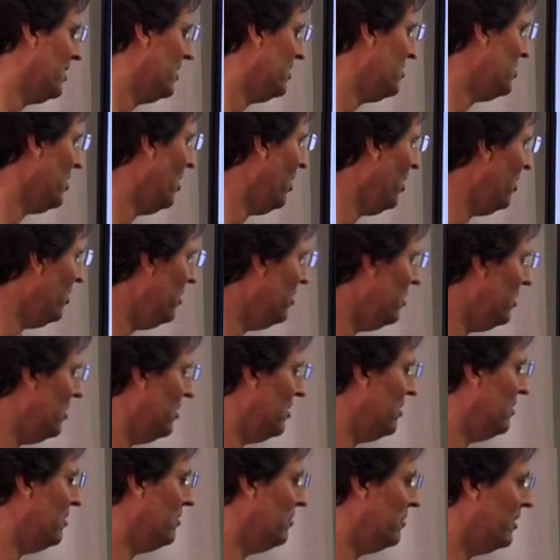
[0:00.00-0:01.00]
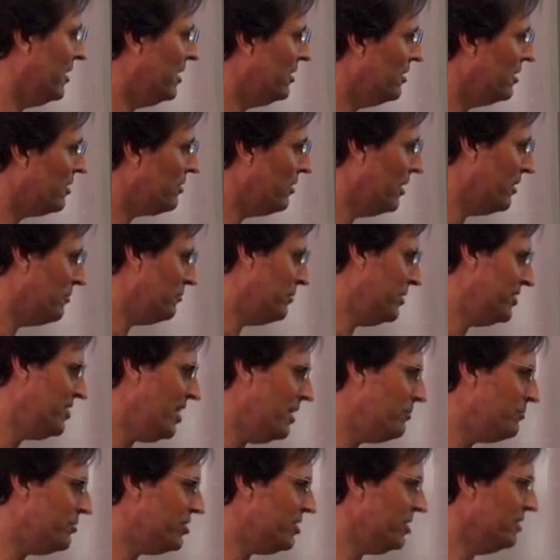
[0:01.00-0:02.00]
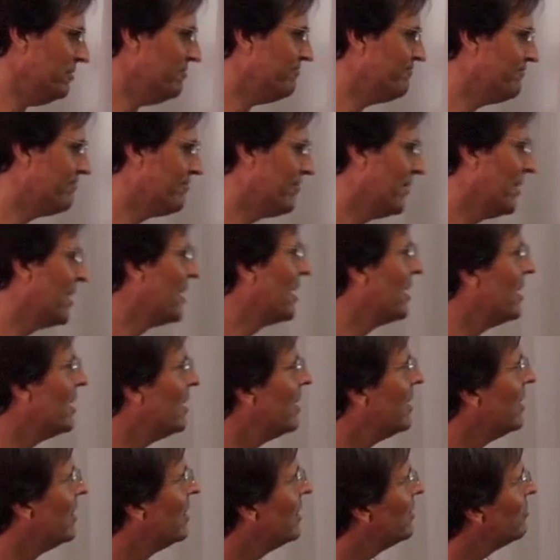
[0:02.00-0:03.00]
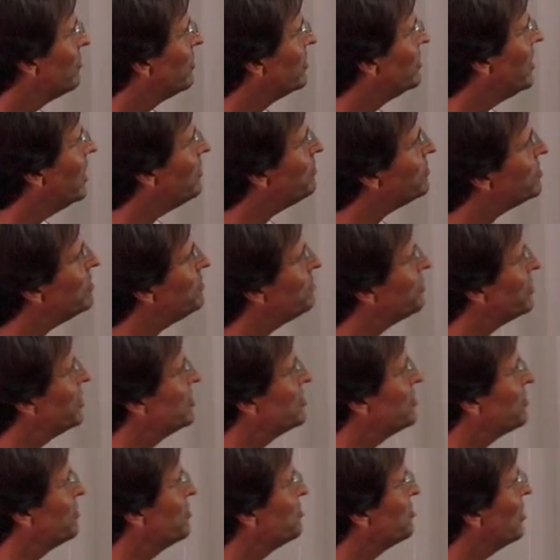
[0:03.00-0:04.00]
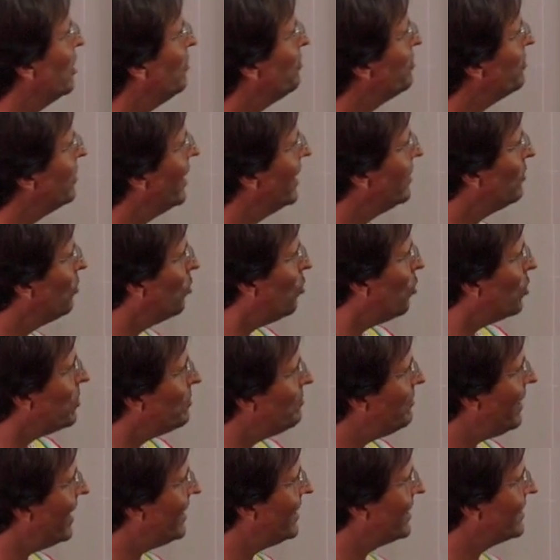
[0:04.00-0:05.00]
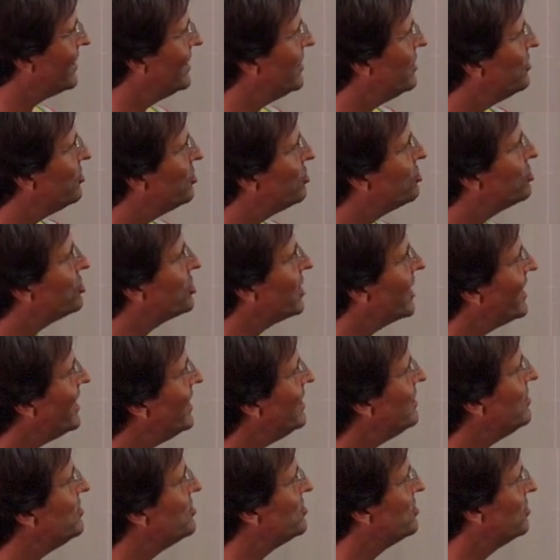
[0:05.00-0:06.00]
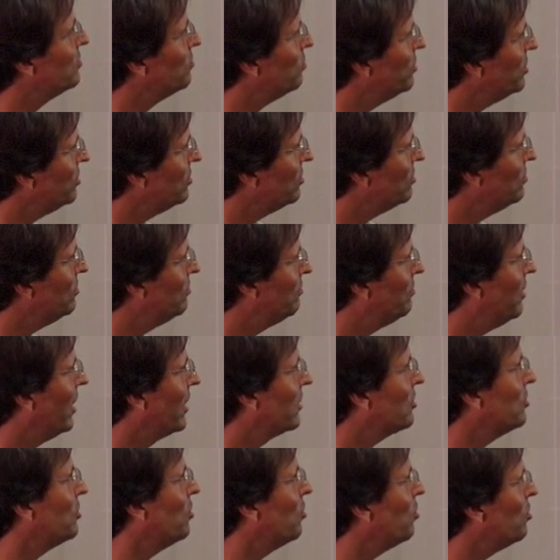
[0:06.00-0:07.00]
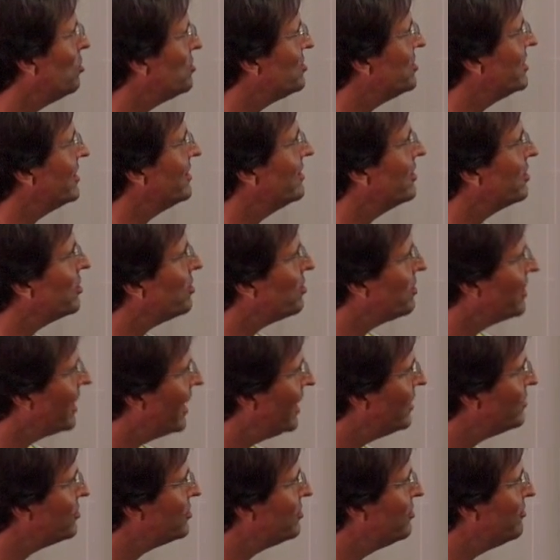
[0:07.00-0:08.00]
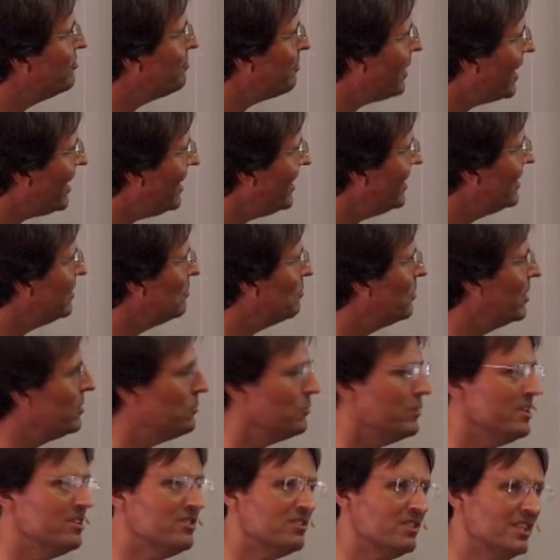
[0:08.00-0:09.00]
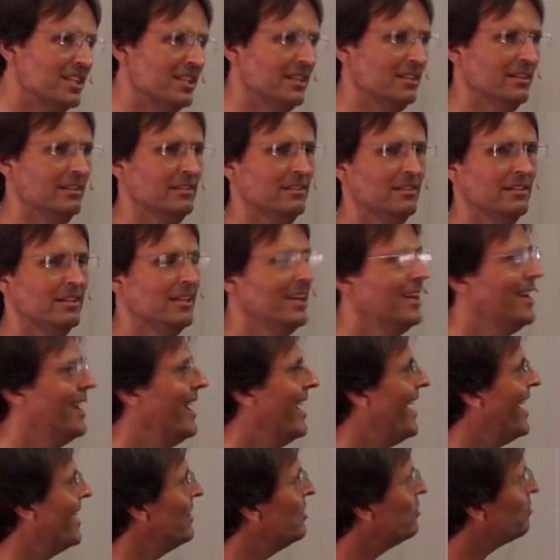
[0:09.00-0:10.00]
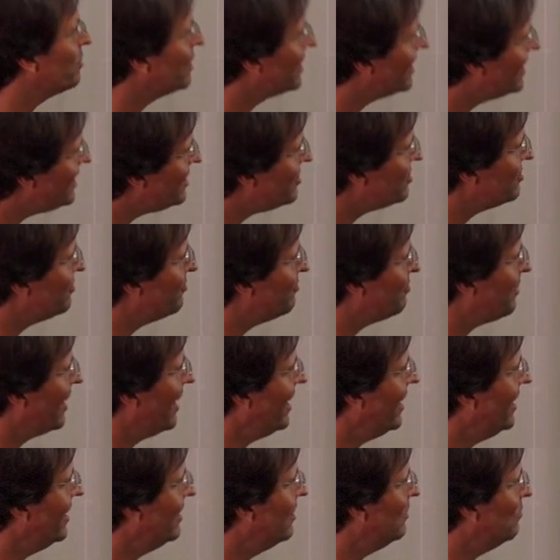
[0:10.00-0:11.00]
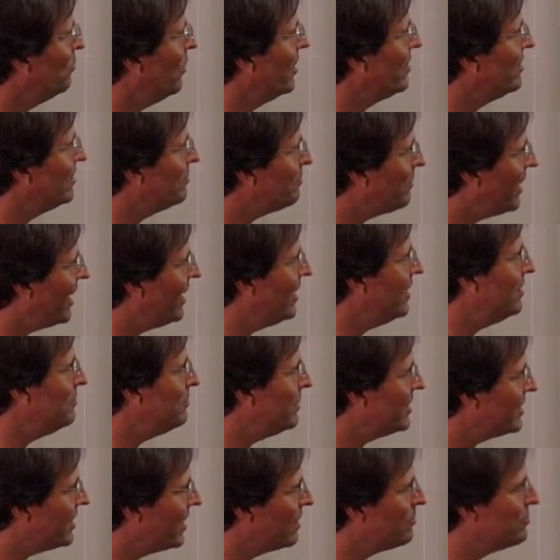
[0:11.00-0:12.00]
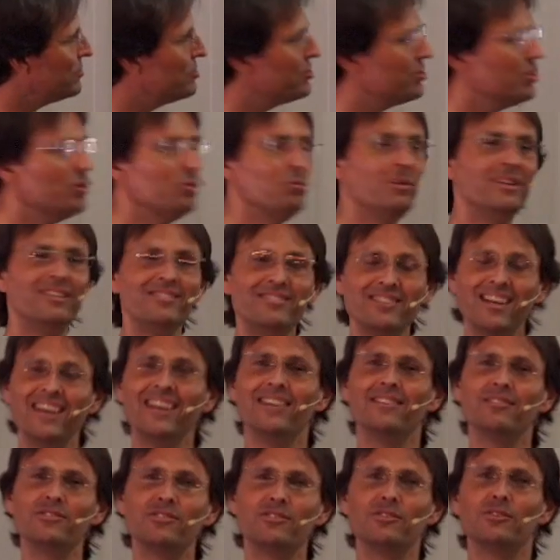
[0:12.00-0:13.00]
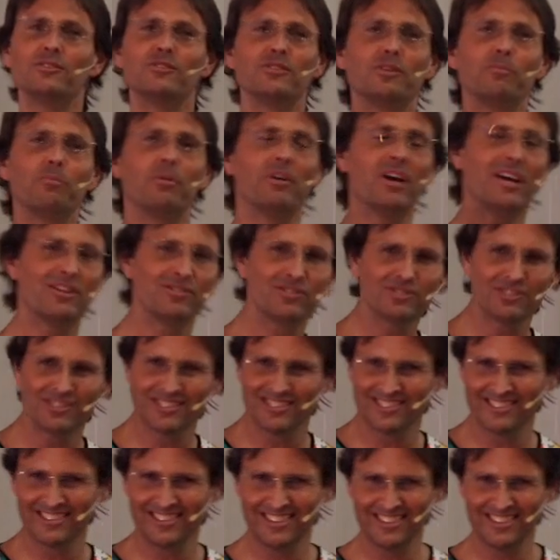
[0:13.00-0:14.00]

So we look at redemption. Redemption principles operate automatically to change the will by causing the creation of pain when we sin, and the release of pain when the pain becomes too intense to suppress.